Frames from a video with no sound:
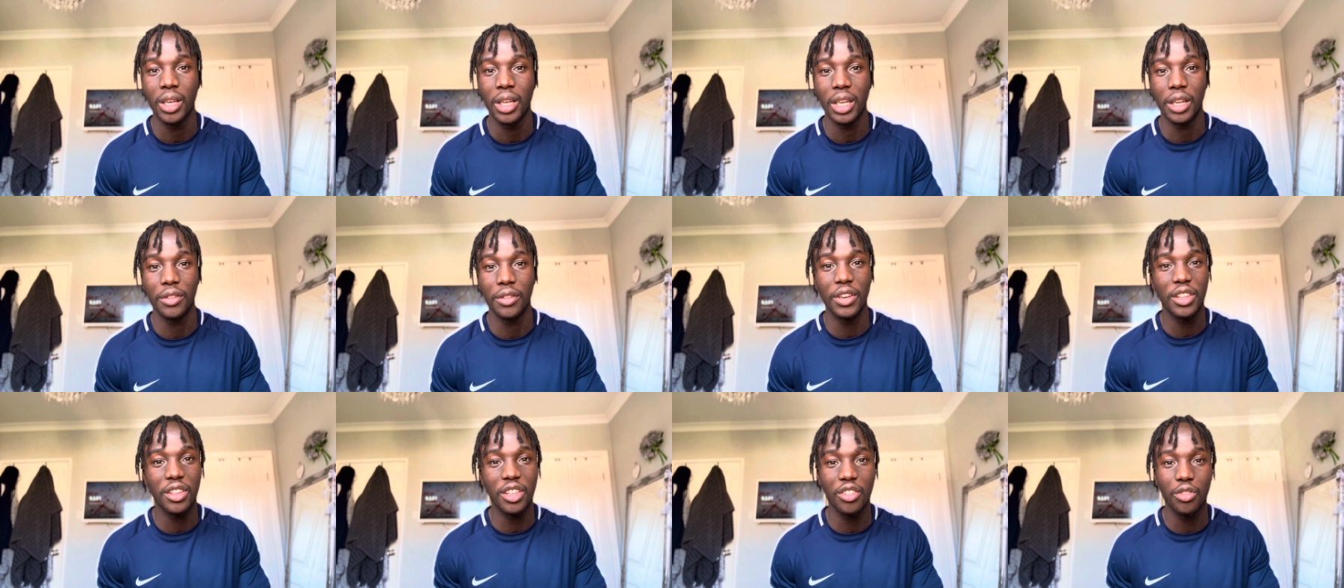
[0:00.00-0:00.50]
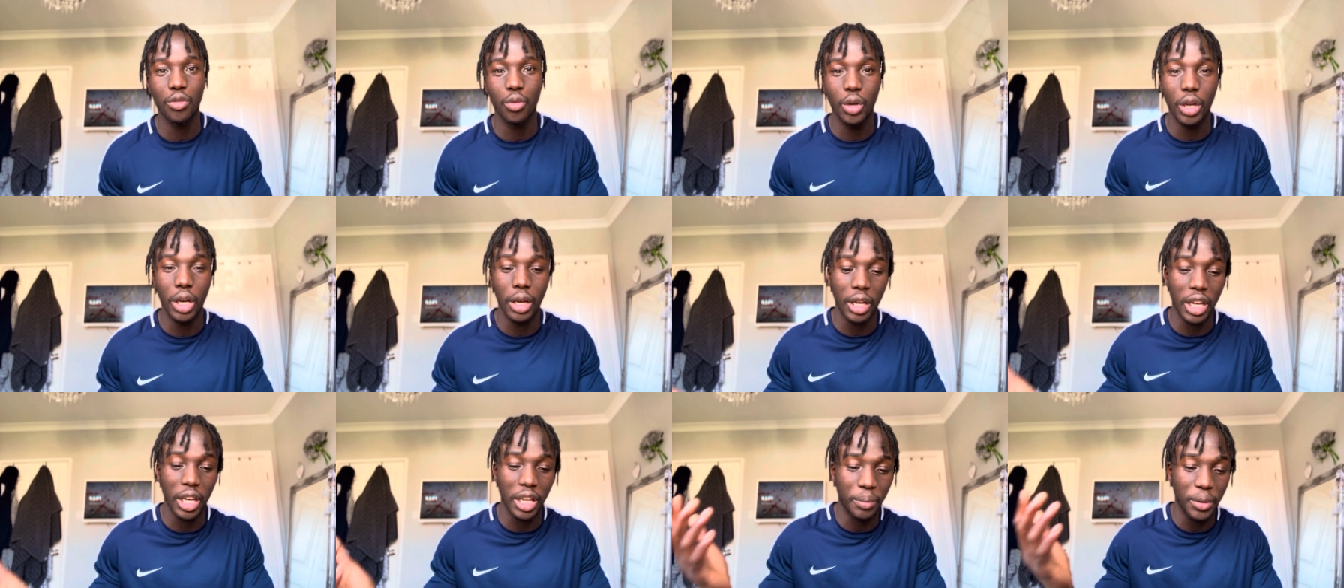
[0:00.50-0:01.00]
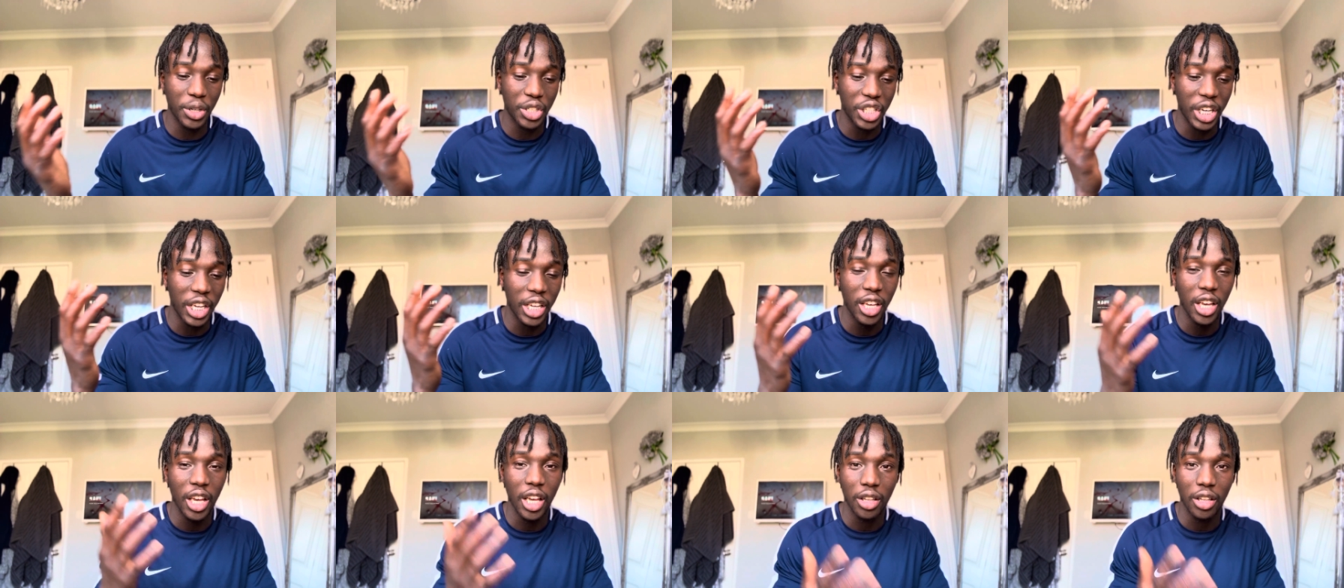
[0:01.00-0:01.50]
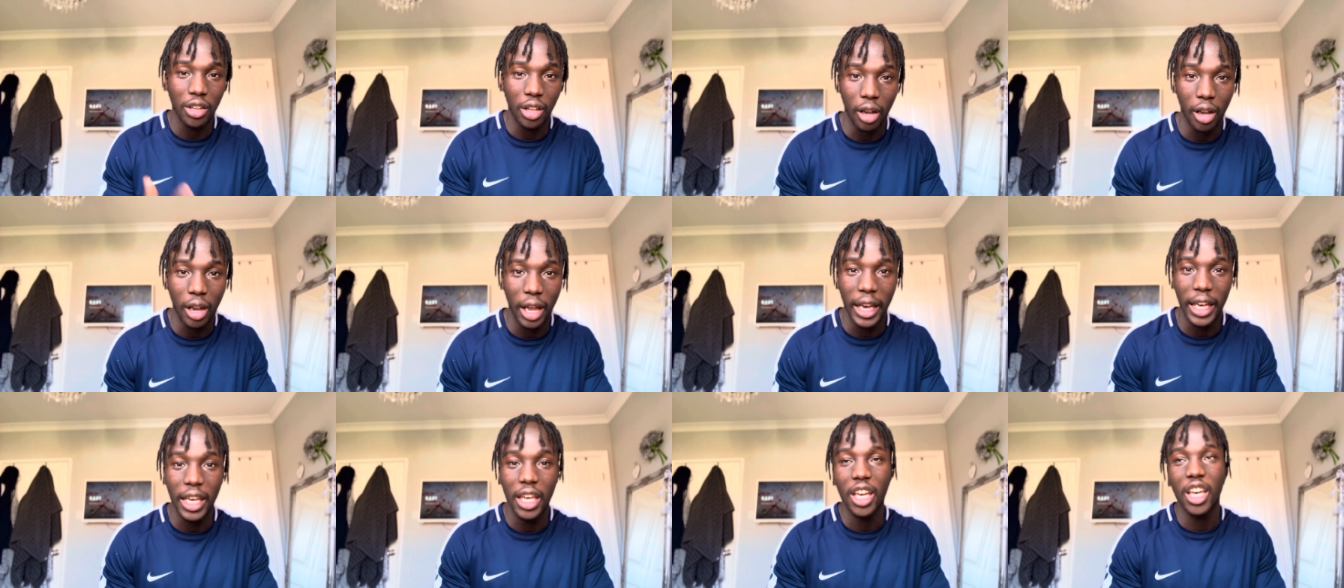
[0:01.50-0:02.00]
The reason we appreciate the
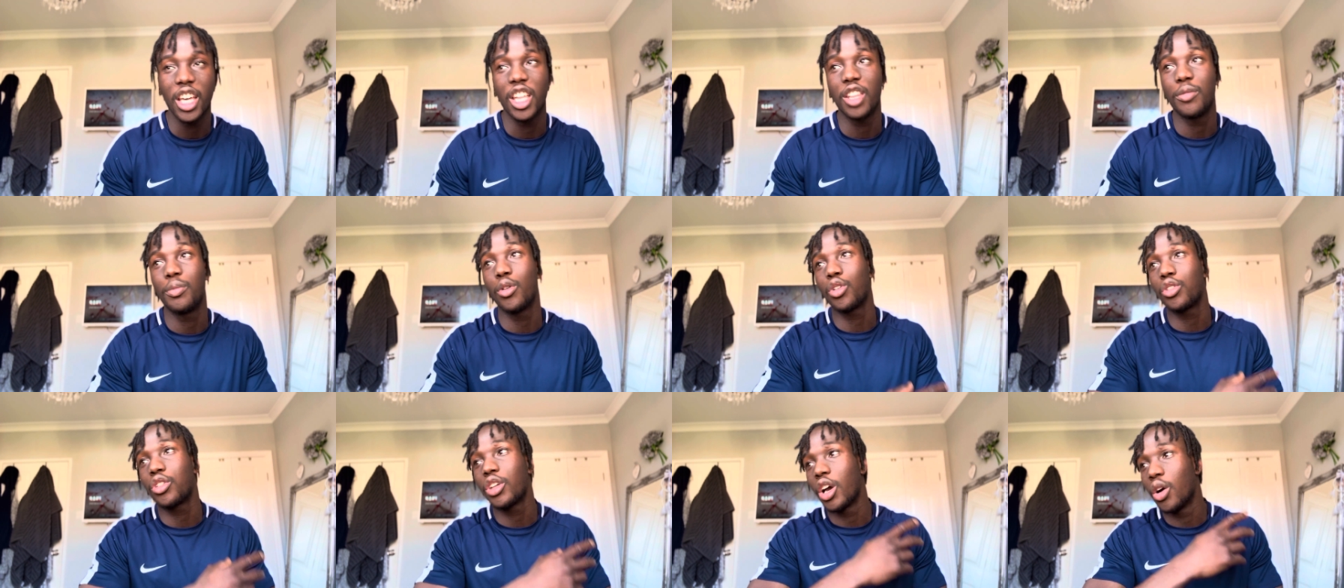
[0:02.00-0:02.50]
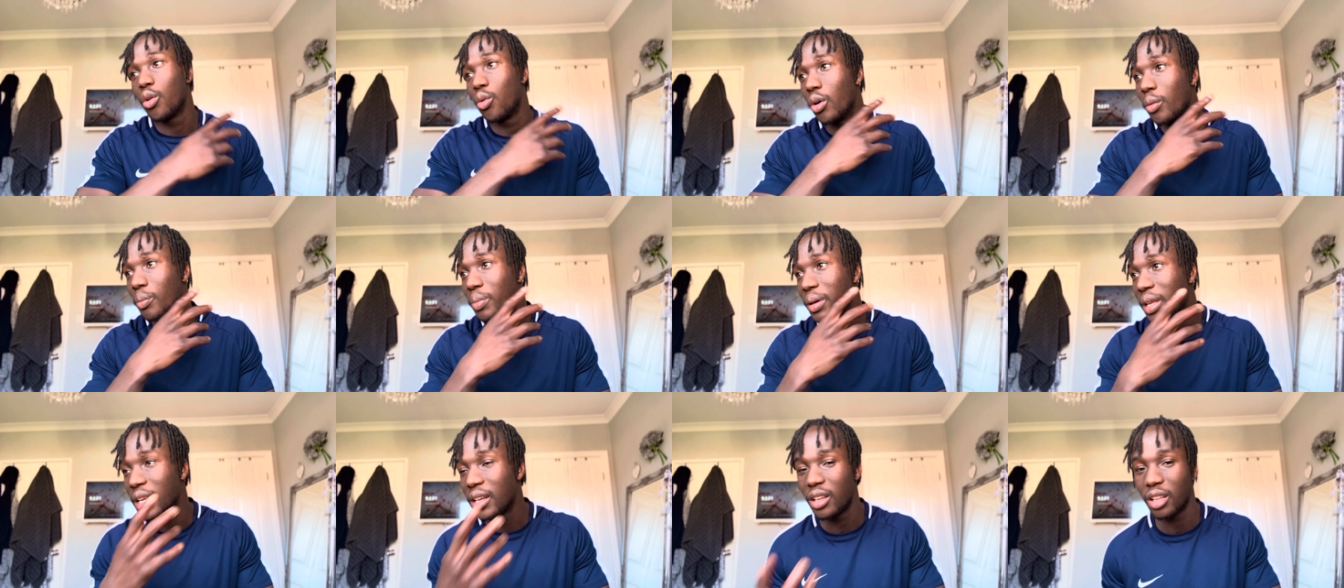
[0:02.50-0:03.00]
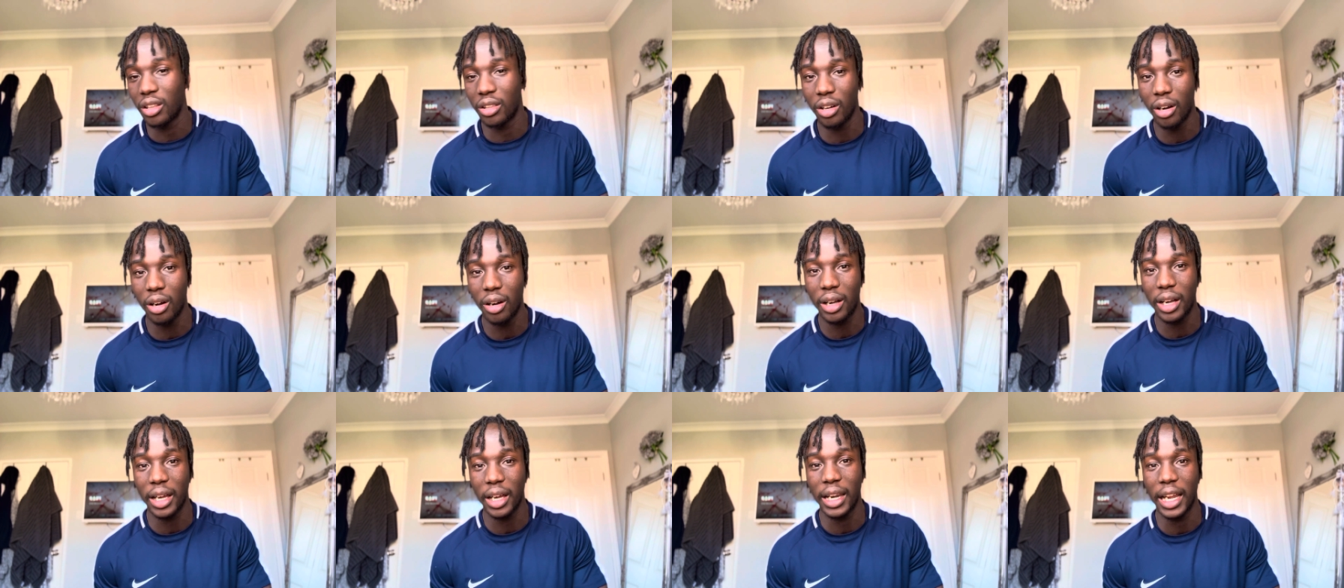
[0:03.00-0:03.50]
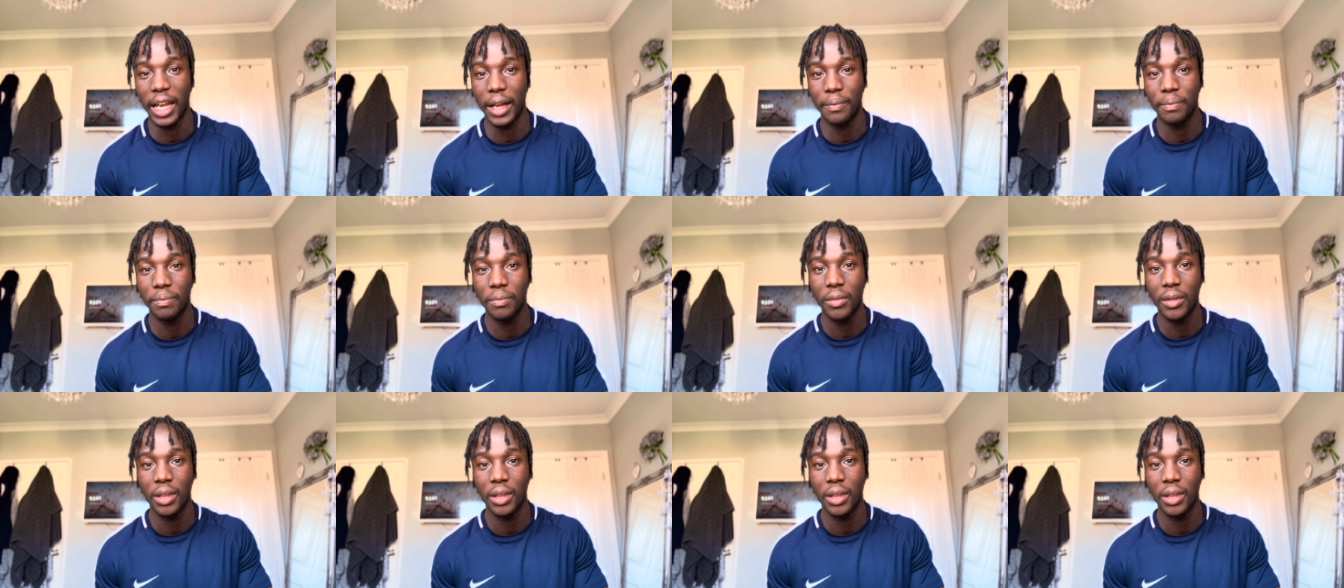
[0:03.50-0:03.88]
light is because we've been in the dark and that.